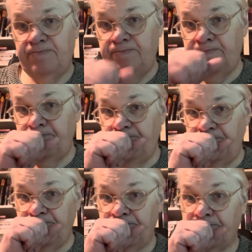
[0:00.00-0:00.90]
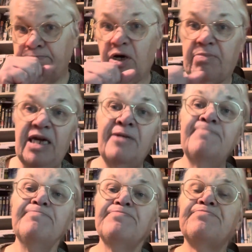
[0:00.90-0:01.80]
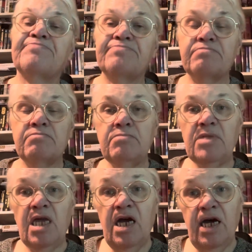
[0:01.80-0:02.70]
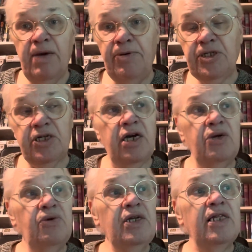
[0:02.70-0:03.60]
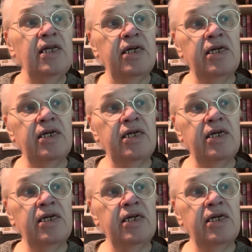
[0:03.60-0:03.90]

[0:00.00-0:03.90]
Pardon me. Uh, but I will